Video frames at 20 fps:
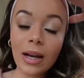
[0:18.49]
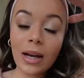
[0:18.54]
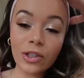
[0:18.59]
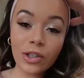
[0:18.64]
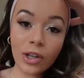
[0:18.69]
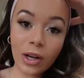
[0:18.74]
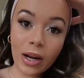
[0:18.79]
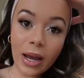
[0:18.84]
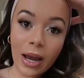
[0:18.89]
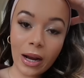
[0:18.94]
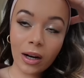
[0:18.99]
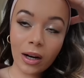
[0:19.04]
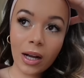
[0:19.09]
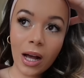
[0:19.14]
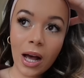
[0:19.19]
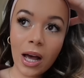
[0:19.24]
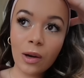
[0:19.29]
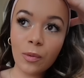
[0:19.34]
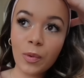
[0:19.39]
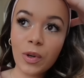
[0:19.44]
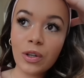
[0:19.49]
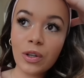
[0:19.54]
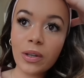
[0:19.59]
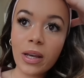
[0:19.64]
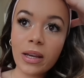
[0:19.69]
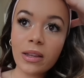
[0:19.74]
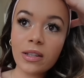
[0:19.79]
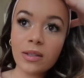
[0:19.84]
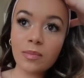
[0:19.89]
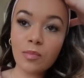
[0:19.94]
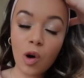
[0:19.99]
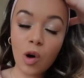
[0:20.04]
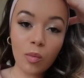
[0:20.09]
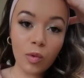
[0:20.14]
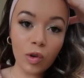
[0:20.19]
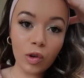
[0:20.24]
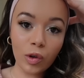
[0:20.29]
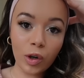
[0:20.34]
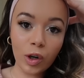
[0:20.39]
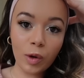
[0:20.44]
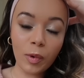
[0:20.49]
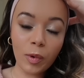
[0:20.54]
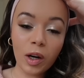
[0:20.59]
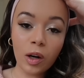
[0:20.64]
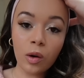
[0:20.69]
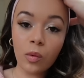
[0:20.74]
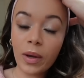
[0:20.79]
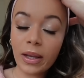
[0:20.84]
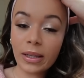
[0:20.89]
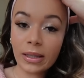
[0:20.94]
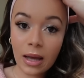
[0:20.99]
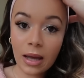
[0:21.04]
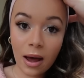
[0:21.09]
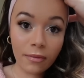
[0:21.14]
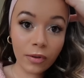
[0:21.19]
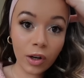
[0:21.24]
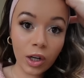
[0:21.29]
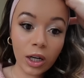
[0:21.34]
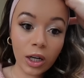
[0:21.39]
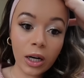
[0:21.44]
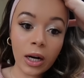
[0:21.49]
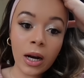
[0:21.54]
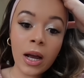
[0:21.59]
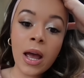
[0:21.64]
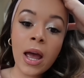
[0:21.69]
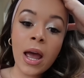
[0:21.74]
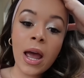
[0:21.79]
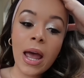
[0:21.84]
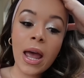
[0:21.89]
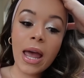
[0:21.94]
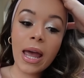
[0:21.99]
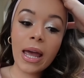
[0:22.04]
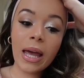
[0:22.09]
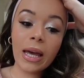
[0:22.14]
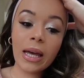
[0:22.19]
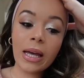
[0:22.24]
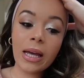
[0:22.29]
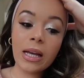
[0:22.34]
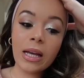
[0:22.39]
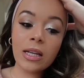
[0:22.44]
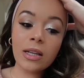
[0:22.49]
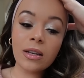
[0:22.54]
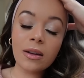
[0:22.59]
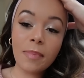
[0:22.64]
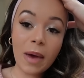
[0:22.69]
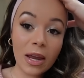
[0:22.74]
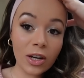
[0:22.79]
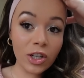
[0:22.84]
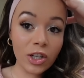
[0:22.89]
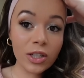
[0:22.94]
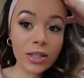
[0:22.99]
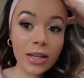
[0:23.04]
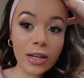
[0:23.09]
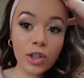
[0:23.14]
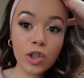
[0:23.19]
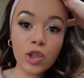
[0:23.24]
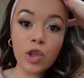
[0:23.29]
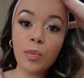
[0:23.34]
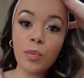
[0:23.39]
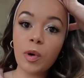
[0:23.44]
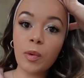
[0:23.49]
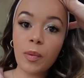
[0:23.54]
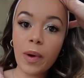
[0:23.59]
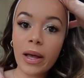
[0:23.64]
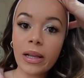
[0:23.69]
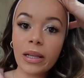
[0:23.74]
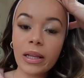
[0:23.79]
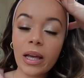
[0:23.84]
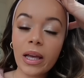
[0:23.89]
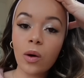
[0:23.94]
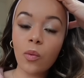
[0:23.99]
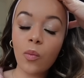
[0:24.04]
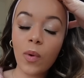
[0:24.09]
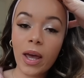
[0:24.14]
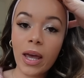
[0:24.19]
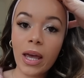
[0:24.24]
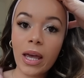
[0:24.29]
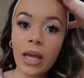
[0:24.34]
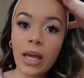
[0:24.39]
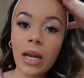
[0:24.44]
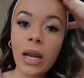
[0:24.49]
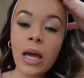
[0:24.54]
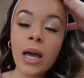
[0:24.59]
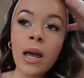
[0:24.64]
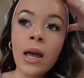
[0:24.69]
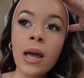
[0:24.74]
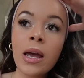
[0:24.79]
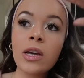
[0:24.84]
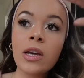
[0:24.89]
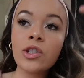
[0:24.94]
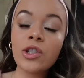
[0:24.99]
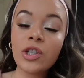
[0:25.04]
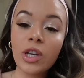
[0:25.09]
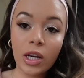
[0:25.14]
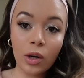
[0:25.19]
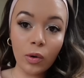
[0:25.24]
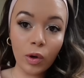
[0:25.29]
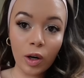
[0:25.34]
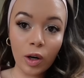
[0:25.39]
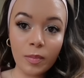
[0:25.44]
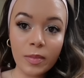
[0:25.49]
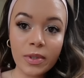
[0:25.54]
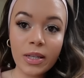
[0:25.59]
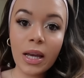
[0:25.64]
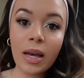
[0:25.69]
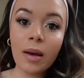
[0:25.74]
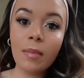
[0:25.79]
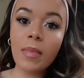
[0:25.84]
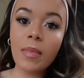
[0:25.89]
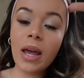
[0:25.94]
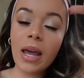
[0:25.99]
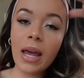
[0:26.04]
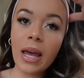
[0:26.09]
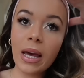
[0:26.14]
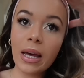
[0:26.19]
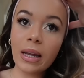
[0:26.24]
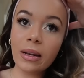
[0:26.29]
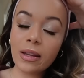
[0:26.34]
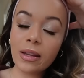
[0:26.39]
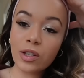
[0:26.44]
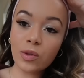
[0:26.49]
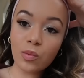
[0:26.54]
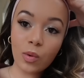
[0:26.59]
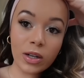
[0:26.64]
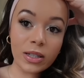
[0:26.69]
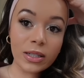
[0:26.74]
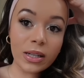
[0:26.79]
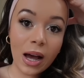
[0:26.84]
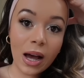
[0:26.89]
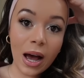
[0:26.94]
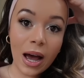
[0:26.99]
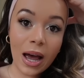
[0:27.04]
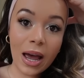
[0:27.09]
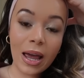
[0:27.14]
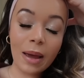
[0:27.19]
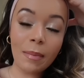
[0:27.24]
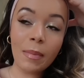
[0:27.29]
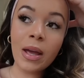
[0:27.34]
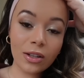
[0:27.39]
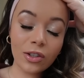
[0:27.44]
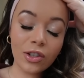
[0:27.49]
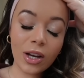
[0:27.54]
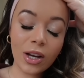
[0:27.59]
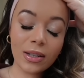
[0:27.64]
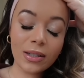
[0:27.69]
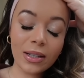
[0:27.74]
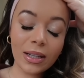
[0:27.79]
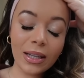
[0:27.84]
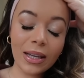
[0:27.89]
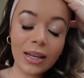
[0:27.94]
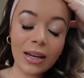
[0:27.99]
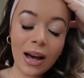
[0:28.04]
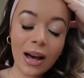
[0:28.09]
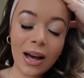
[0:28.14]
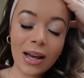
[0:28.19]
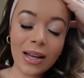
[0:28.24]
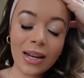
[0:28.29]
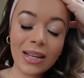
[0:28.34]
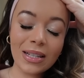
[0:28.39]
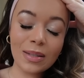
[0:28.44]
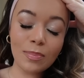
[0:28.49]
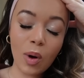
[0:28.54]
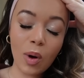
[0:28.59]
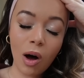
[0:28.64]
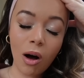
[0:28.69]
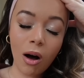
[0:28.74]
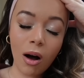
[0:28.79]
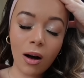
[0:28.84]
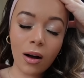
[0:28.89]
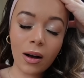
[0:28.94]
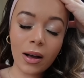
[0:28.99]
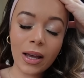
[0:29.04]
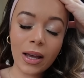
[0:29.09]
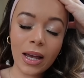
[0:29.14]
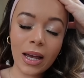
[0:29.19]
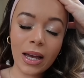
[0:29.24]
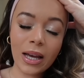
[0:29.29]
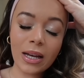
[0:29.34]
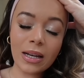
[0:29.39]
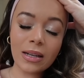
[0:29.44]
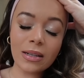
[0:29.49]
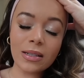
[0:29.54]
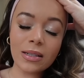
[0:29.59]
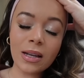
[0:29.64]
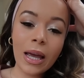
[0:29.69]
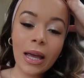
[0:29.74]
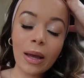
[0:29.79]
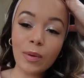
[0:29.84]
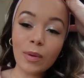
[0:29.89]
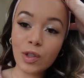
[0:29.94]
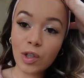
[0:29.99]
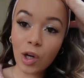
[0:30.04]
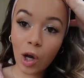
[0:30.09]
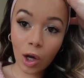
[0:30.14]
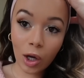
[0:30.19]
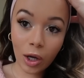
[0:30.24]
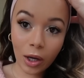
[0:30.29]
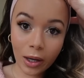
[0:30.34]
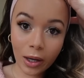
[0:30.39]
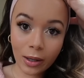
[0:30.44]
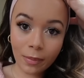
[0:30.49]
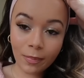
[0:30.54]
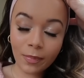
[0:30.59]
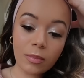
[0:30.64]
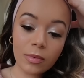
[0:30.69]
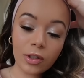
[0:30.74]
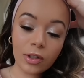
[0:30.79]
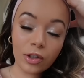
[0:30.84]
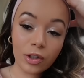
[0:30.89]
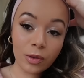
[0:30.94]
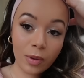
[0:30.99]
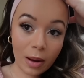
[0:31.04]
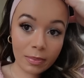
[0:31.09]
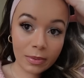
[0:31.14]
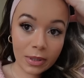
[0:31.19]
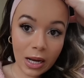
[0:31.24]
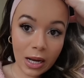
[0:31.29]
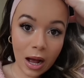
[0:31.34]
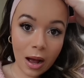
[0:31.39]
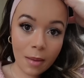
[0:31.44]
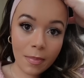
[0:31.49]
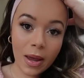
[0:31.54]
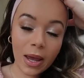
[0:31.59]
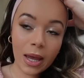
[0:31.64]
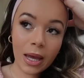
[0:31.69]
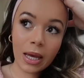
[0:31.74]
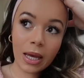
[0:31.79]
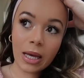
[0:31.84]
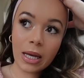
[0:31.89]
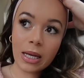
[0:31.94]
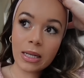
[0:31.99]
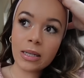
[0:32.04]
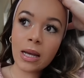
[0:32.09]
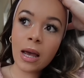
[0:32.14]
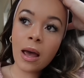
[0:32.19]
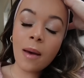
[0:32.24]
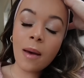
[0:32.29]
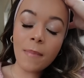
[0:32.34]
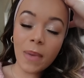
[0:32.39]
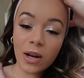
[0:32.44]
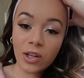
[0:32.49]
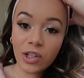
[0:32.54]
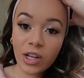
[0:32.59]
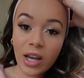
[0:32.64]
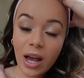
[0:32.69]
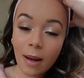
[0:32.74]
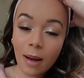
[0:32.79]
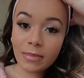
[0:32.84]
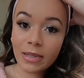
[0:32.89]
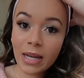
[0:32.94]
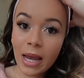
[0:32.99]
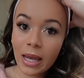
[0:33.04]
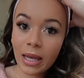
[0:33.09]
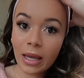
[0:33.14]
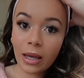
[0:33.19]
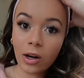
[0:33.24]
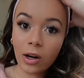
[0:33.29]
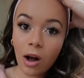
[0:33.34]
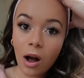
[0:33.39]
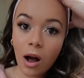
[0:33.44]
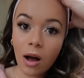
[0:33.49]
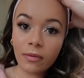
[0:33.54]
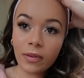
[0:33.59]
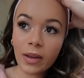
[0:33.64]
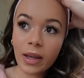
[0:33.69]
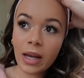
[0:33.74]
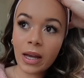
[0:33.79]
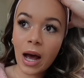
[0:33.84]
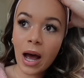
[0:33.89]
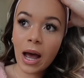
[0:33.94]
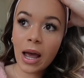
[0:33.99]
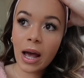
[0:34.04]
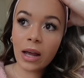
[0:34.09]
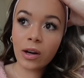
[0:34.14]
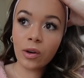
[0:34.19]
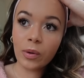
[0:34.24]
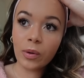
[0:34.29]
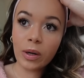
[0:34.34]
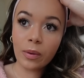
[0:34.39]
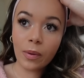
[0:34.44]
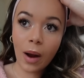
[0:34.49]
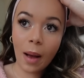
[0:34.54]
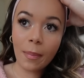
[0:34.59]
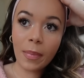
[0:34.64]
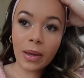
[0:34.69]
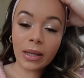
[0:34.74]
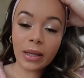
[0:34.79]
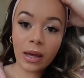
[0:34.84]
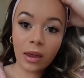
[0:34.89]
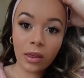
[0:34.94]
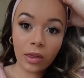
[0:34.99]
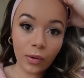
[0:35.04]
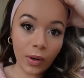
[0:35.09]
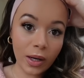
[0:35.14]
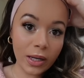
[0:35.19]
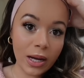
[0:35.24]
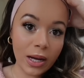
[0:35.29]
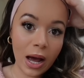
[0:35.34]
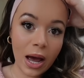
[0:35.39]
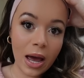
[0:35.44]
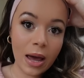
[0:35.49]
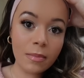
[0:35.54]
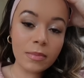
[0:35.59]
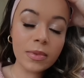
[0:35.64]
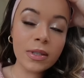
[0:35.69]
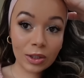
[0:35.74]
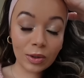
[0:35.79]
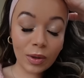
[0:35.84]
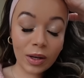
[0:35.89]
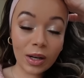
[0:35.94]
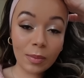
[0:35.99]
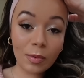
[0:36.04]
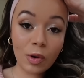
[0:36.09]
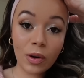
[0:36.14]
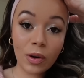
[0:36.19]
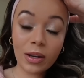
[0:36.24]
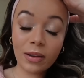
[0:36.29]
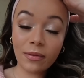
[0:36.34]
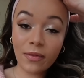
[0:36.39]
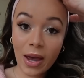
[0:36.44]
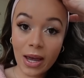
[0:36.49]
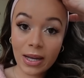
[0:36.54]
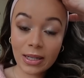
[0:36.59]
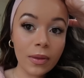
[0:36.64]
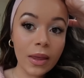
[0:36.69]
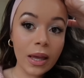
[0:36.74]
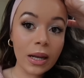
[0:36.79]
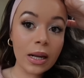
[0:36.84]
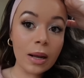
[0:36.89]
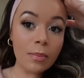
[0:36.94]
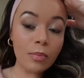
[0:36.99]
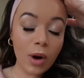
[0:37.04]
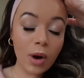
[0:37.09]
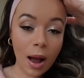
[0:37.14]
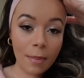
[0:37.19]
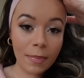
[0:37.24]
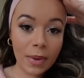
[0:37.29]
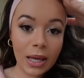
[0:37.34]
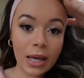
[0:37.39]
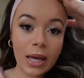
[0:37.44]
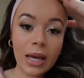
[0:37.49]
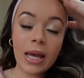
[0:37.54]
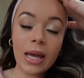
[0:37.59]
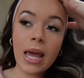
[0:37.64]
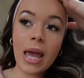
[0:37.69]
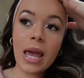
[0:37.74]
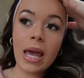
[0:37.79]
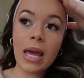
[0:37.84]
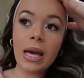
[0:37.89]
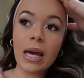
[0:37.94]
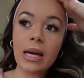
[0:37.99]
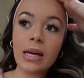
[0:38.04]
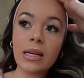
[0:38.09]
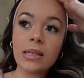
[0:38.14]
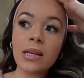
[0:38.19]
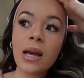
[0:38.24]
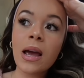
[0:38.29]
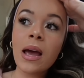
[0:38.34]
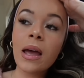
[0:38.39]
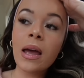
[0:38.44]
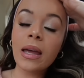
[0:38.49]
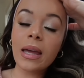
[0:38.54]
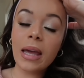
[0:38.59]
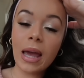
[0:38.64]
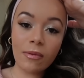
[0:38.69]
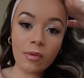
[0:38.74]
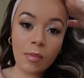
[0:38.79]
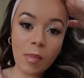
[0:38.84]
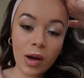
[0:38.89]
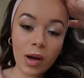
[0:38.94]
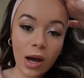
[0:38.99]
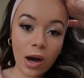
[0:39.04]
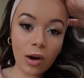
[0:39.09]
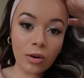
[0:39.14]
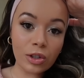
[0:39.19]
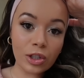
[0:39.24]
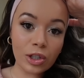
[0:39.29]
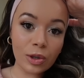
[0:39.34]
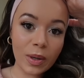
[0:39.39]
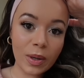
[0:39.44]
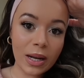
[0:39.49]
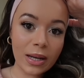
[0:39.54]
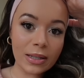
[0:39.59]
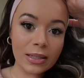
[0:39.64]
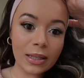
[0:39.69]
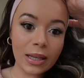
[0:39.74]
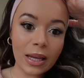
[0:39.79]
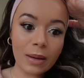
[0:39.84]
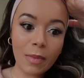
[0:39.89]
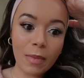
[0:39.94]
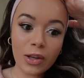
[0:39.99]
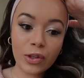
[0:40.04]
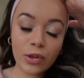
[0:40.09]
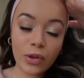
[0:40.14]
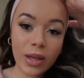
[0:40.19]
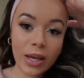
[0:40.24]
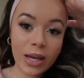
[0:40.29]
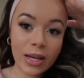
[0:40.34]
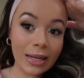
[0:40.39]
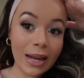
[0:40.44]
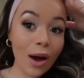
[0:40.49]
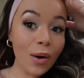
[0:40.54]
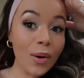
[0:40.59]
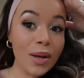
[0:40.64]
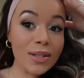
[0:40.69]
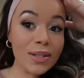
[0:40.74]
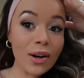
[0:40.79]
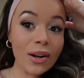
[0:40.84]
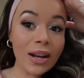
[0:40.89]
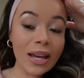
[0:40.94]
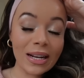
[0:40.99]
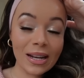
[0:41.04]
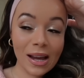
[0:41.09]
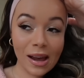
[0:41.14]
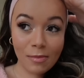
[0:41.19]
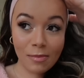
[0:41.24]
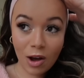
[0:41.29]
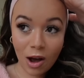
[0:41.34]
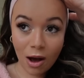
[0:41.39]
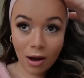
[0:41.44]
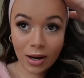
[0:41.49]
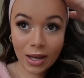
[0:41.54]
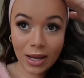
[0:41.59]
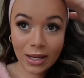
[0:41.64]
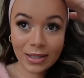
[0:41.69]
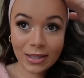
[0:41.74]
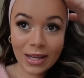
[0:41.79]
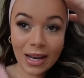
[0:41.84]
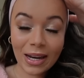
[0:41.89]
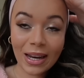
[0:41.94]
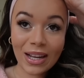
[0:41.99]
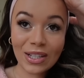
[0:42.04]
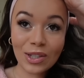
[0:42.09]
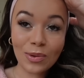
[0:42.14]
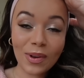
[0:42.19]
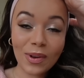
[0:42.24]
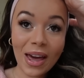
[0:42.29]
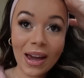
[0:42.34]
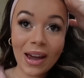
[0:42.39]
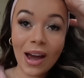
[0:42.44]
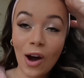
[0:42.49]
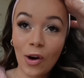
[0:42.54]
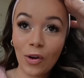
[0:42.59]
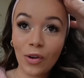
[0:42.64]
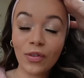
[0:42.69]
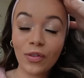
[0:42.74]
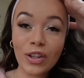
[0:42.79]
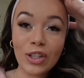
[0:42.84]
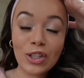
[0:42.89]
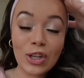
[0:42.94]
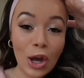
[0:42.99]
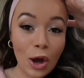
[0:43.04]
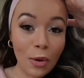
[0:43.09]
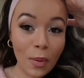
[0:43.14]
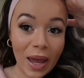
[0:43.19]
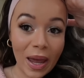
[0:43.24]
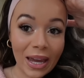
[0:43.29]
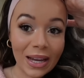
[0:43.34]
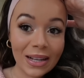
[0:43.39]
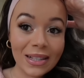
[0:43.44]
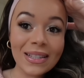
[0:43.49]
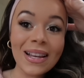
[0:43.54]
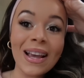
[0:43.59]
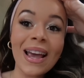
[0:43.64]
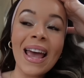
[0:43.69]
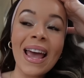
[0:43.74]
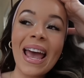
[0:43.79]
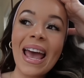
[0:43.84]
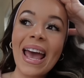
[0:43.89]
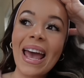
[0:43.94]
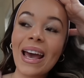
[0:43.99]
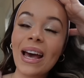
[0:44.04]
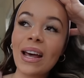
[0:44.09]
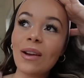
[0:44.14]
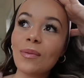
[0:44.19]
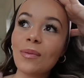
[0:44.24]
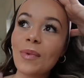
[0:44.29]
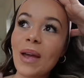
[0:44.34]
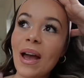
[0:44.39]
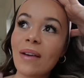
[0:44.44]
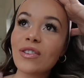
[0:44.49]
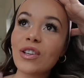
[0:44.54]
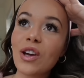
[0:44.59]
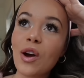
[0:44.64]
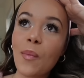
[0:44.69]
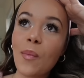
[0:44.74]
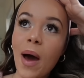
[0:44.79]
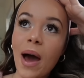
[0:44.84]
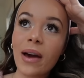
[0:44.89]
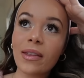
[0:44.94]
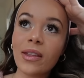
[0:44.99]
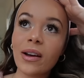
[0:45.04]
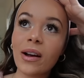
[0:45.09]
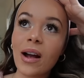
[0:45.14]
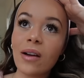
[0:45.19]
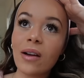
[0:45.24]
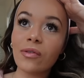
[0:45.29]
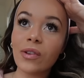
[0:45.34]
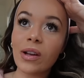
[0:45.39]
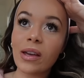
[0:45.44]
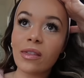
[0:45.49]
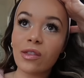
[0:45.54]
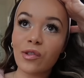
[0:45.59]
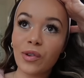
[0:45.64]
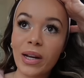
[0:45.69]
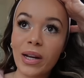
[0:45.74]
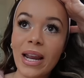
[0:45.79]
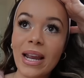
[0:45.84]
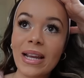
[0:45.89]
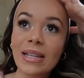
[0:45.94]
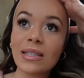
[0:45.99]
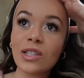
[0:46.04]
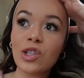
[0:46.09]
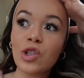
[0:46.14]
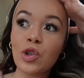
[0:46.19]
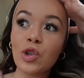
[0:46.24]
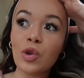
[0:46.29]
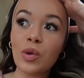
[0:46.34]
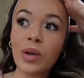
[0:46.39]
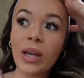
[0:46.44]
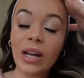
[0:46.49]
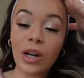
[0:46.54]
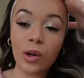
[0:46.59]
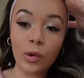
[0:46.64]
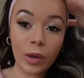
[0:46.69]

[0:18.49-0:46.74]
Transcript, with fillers: actually got a haircut and we do like this mobile groomer. We love her. And Benji's like super wiggly when she grooms him. And this one time she accidentally cut his paw and it was not good. So she wrapped it up and Benji kept taking it off. Like I had to rewrap it like three times. So I ended up going to the vet. They ended up wrapping it and and gave him a cone so he doesn't like mess with it. Now he's on antibiotics and he has to wear that cone for two weeks and we have to go back there every three days to get it